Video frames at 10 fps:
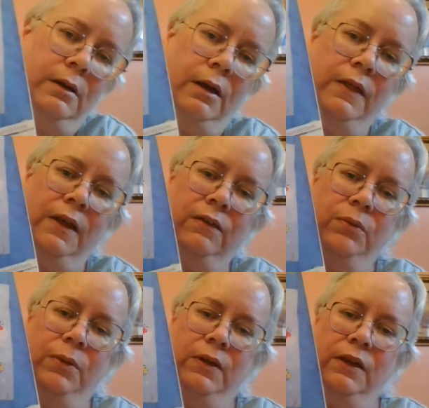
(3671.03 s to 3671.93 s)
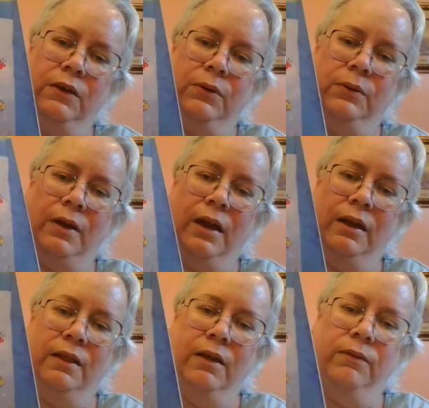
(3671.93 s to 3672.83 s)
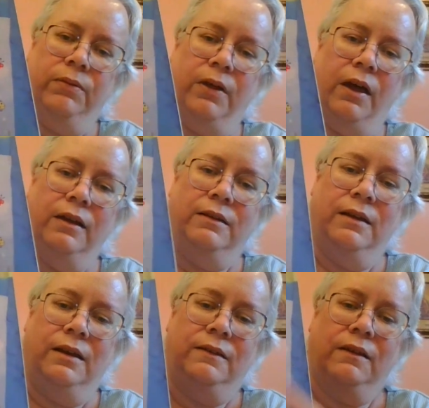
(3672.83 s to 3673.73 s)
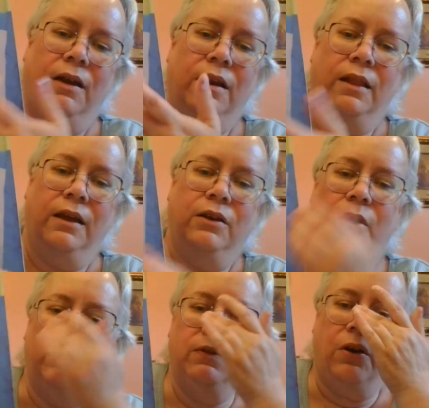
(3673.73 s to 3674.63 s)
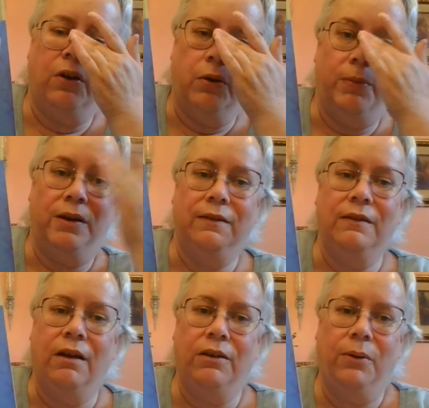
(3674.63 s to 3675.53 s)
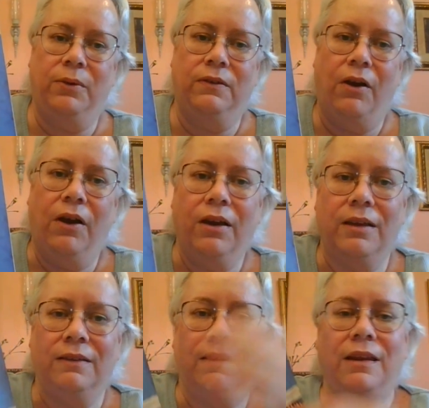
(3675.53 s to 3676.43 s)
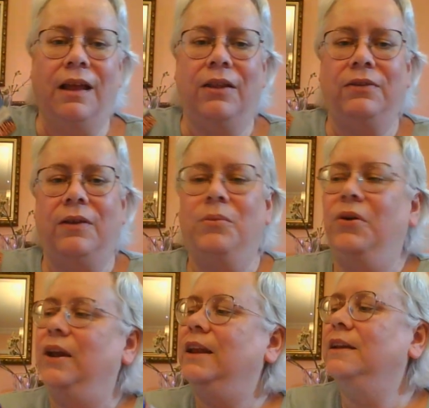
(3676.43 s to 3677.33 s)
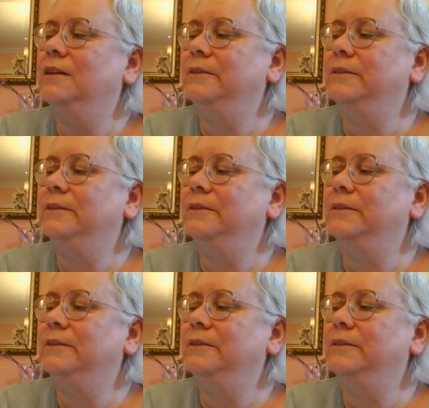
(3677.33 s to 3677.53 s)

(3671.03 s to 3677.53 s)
I think it's really cute. I love the idea. It's kind of like Noah's Ark, but it's not Noah's Ark. It's a yellow submarine.